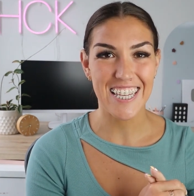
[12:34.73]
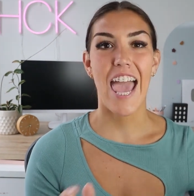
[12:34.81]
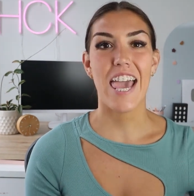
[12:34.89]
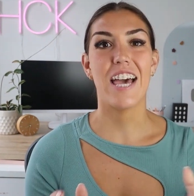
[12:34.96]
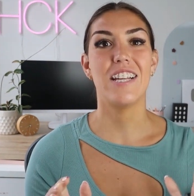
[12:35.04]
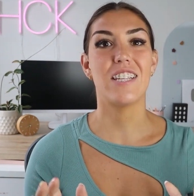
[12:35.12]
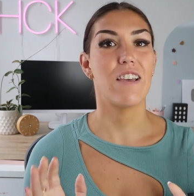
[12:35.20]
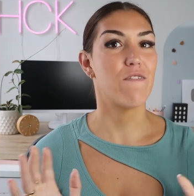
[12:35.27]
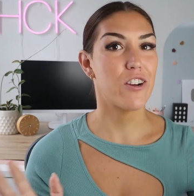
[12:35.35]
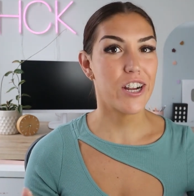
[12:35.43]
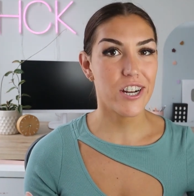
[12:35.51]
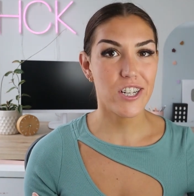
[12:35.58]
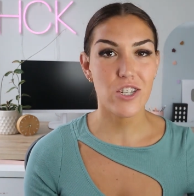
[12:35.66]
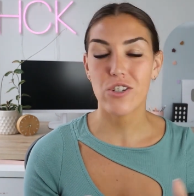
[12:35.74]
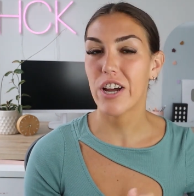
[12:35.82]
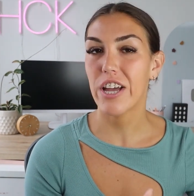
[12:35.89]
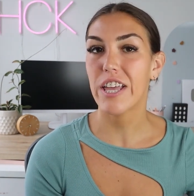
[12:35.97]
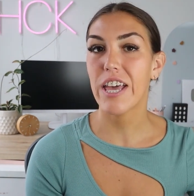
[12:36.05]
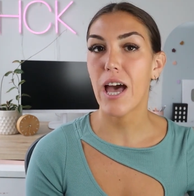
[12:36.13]
And if you're in
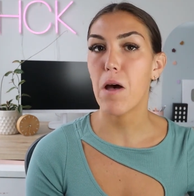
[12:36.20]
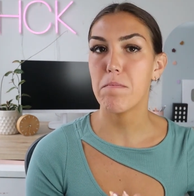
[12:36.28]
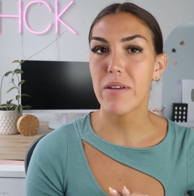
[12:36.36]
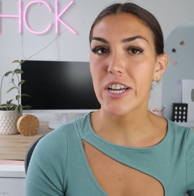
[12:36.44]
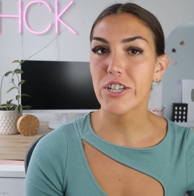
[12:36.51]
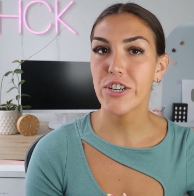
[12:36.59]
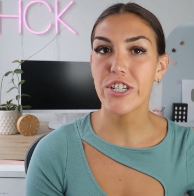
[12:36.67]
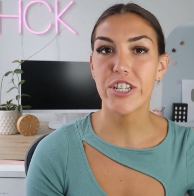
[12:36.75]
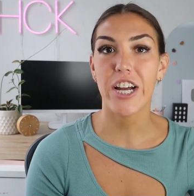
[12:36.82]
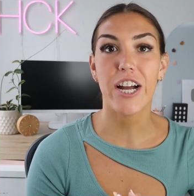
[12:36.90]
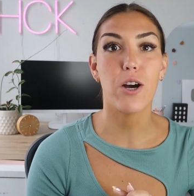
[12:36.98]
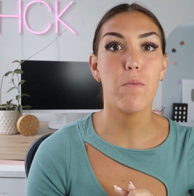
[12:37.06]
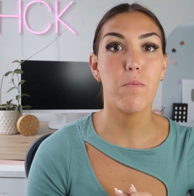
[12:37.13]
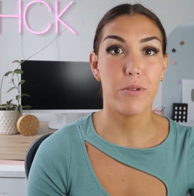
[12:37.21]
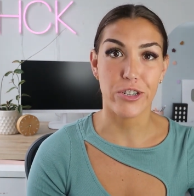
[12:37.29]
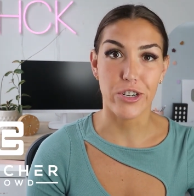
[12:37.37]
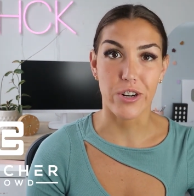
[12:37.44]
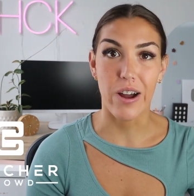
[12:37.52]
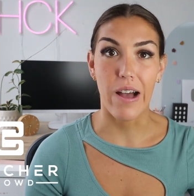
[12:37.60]
Australia, make sure to check out
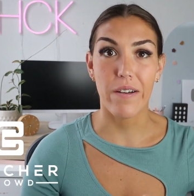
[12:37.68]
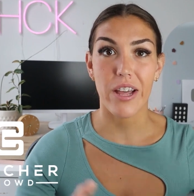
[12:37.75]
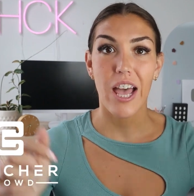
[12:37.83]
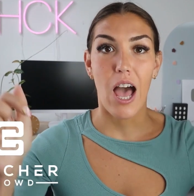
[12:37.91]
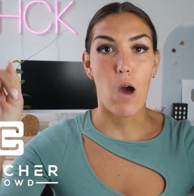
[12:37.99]
Butcher Crowd.